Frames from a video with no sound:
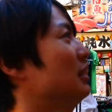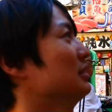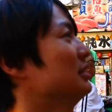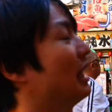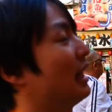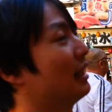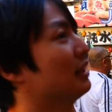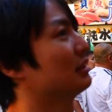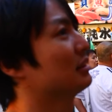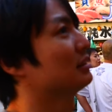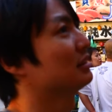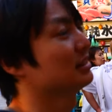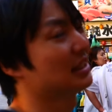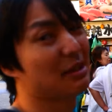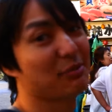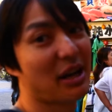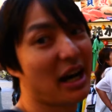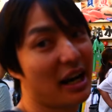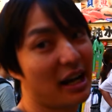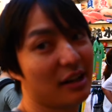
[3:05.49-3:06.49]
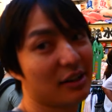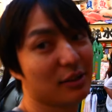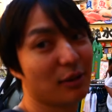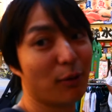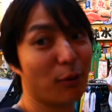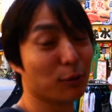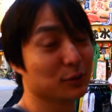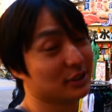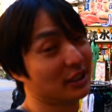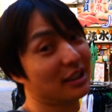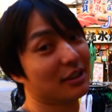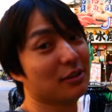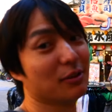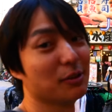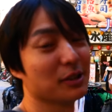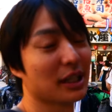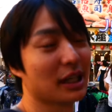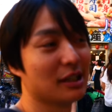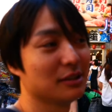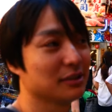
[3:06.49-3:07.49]
yeah, somehow Osaka
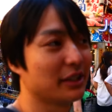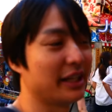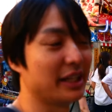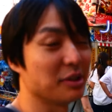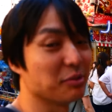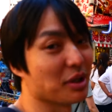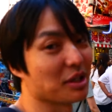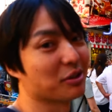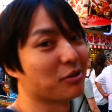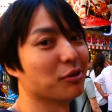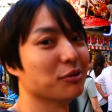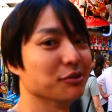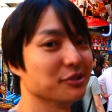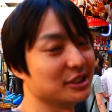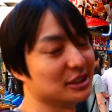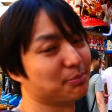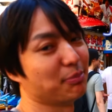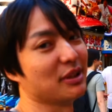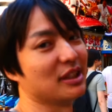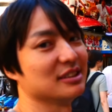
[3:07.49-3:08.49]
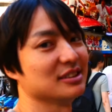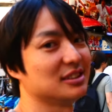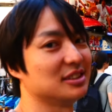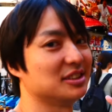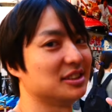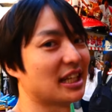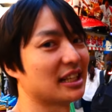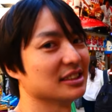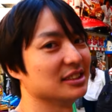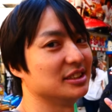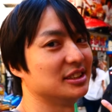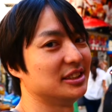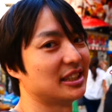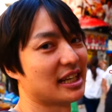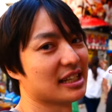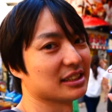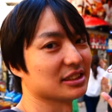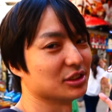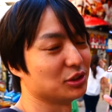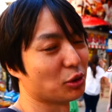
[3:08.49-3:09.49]
local, anyone call this place
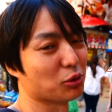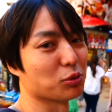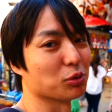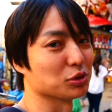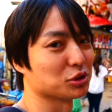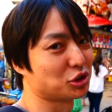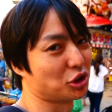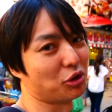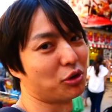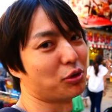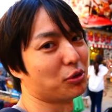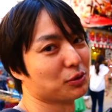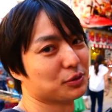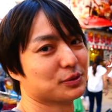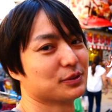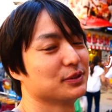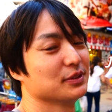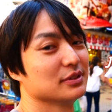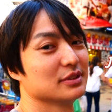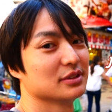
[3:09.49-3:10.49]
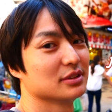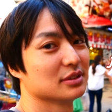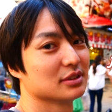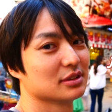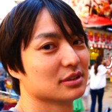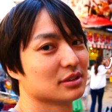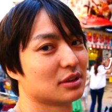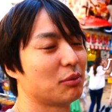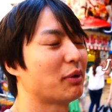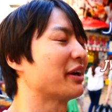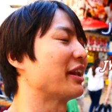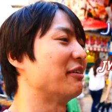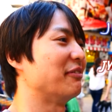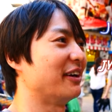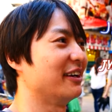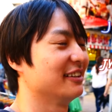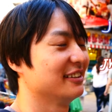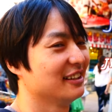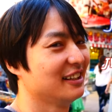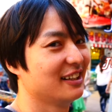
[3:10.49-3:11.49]
JyanJyan Yokocho.
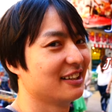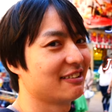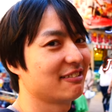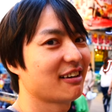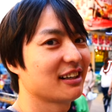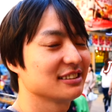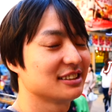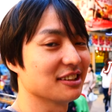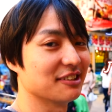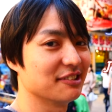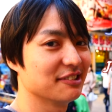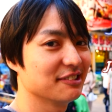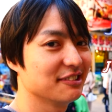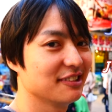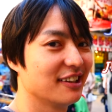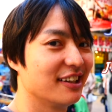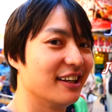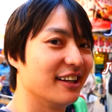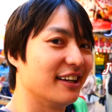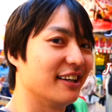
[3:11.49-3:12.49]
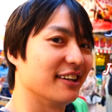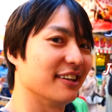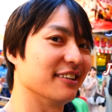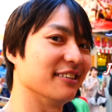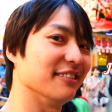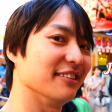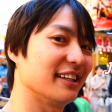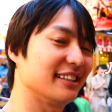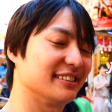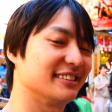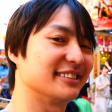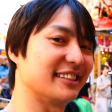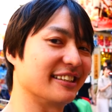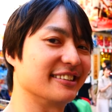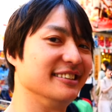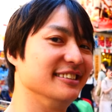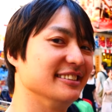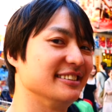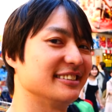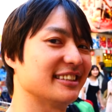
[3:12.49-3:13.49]
Whatever. Alright, so let's
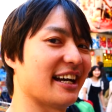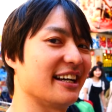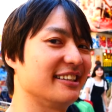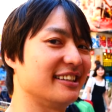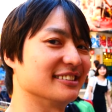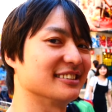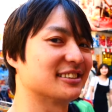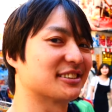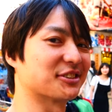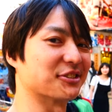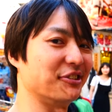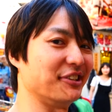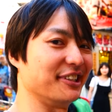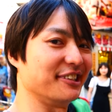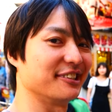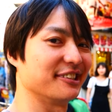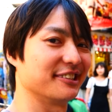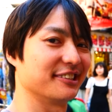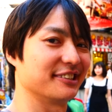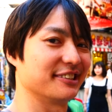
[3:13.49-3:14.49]
check inside the street.